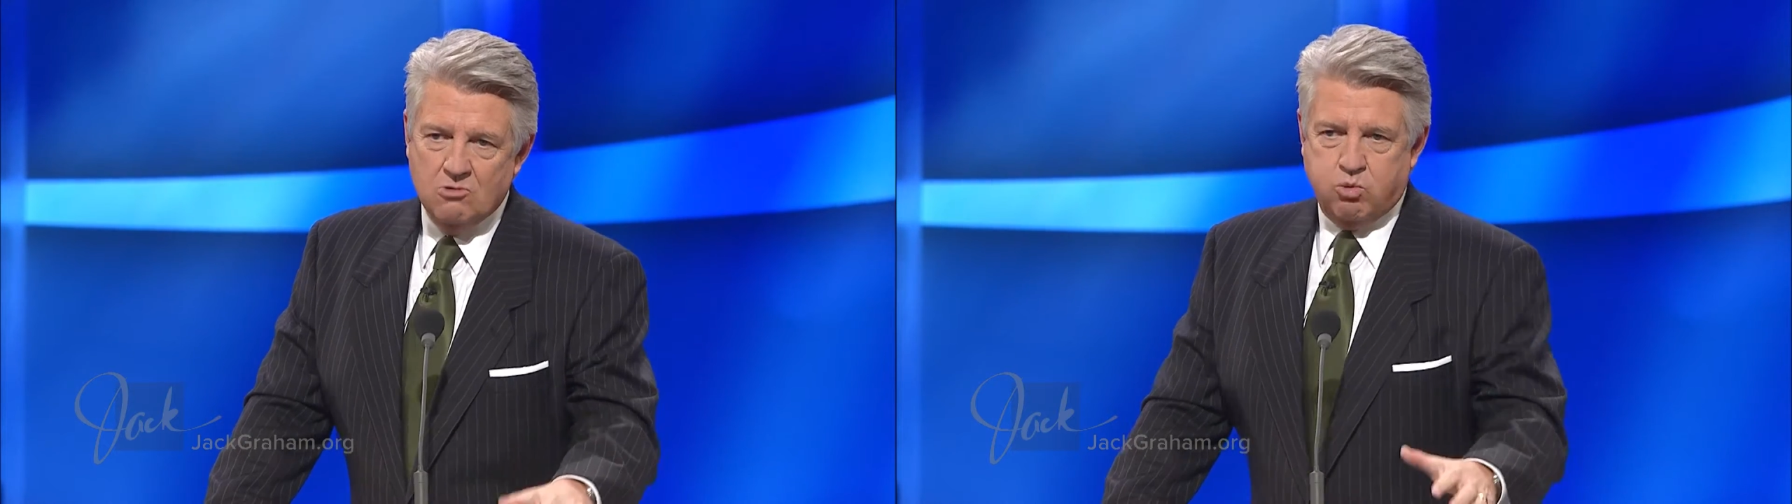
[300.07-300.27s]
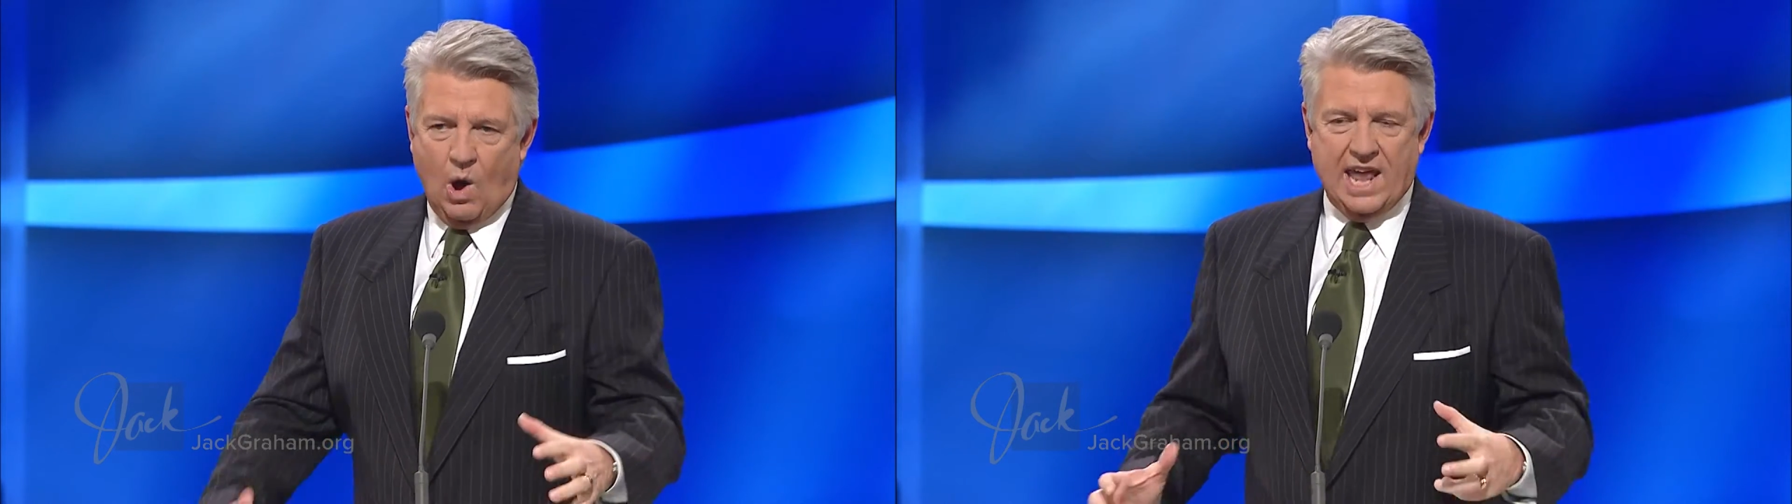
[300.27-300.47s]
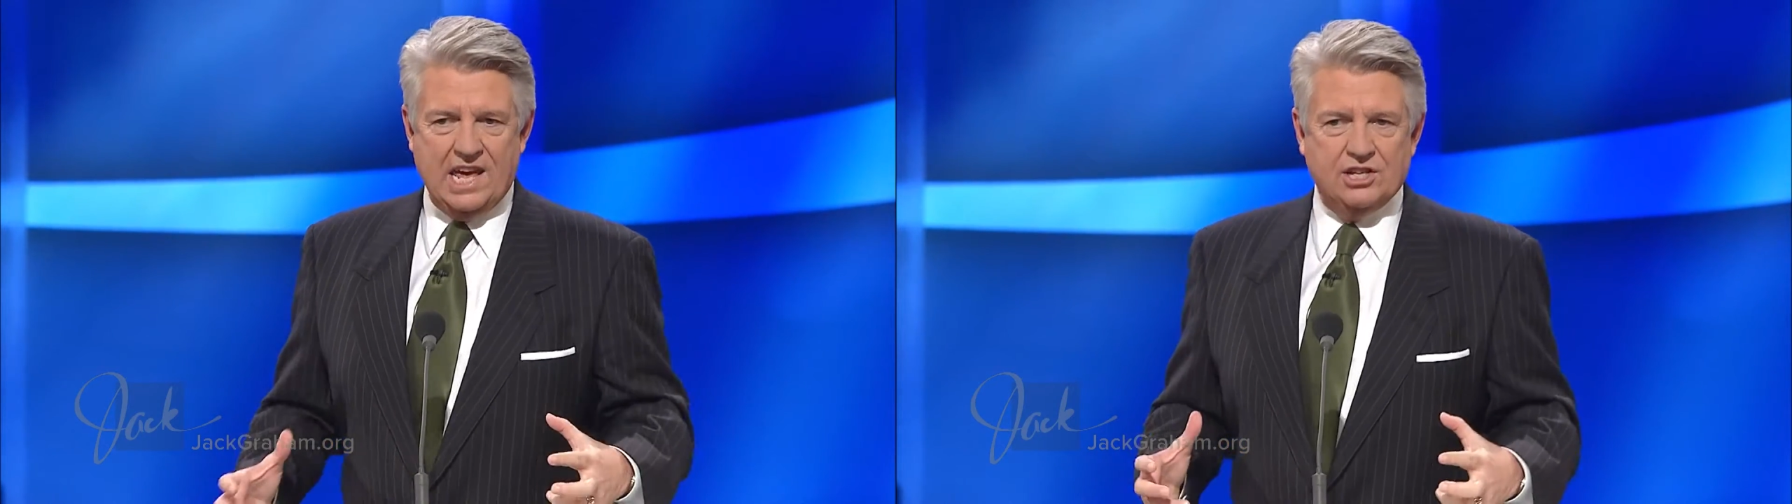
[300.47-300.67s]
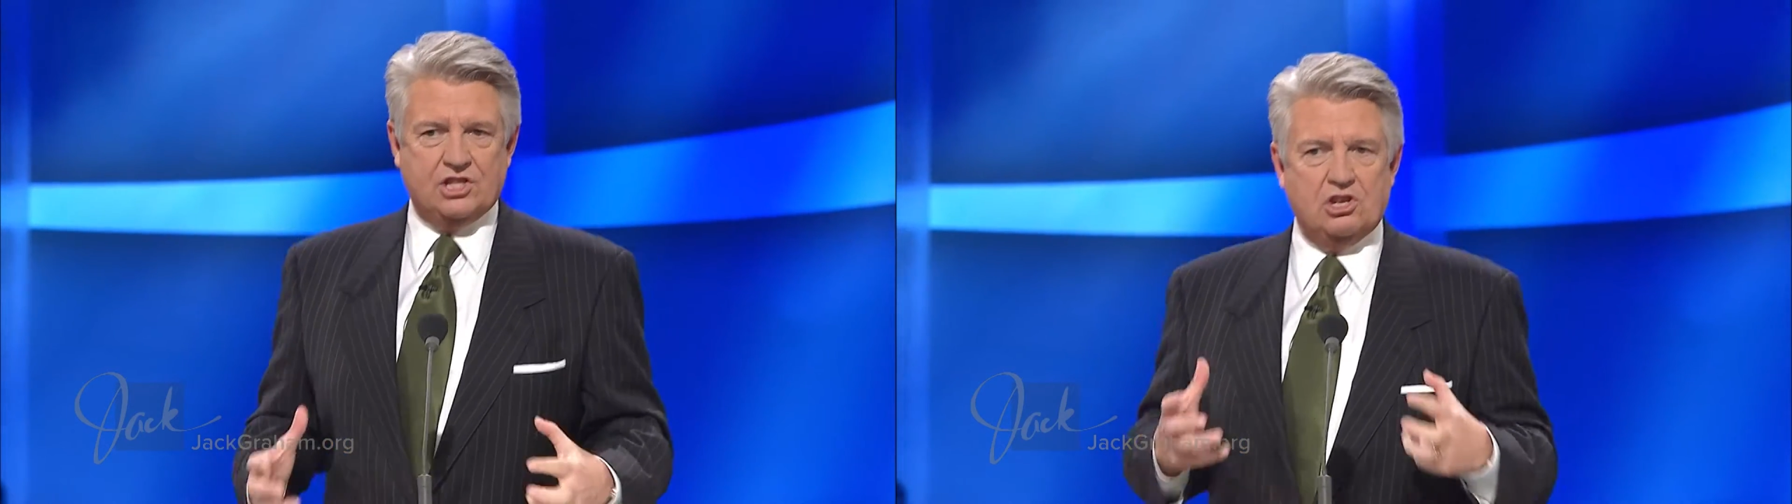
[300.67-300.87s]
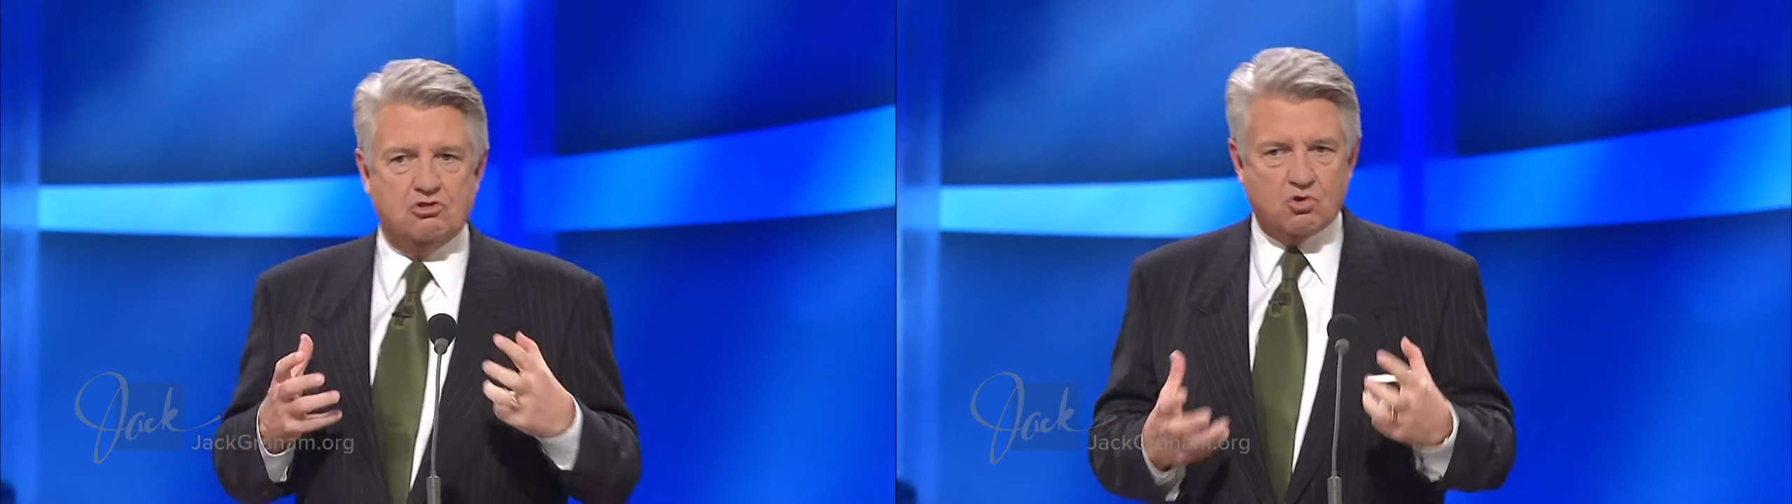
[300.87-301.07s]
What is
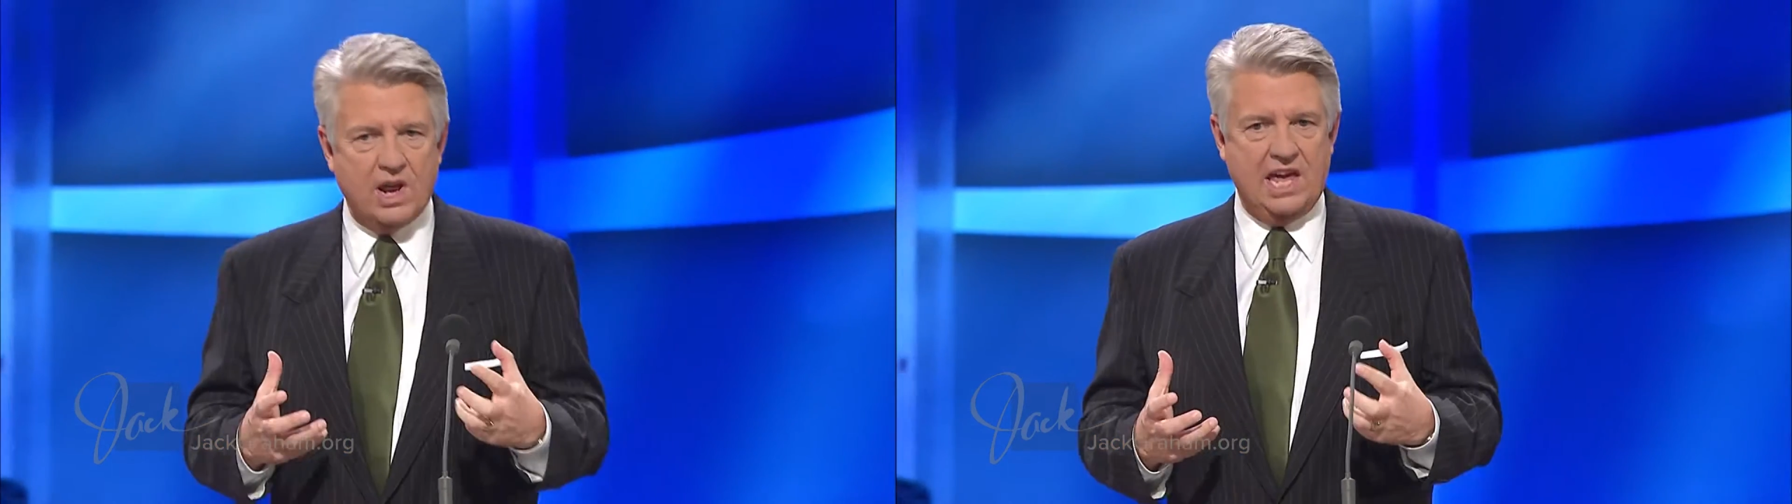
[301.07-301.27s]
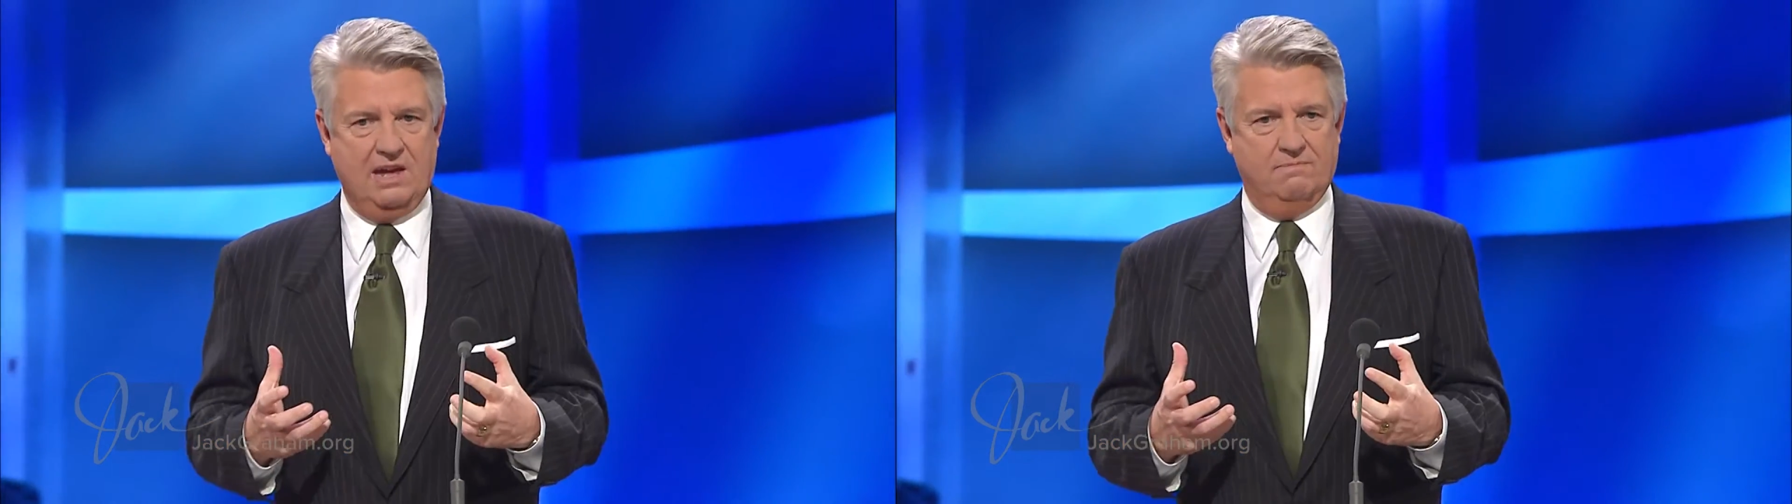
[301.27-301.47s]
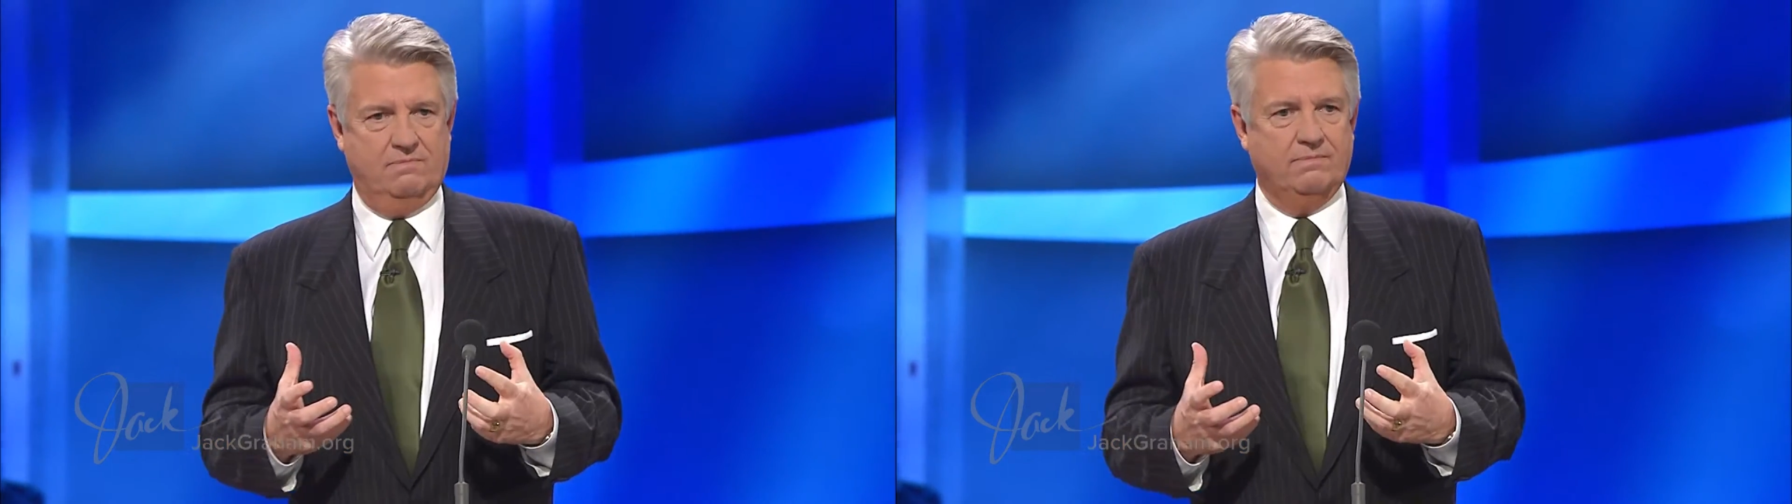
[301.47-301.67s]
the dream